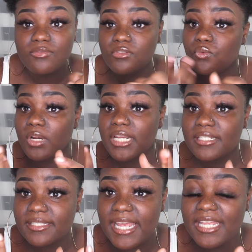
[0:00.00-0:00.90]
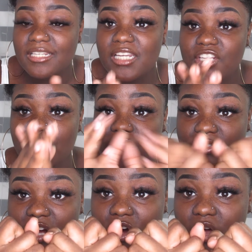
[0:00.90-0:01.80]
or if you're wearing satin and you're
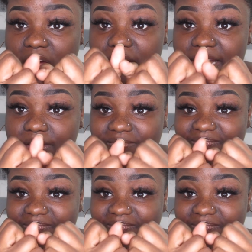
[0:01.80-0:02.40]
all kind of like,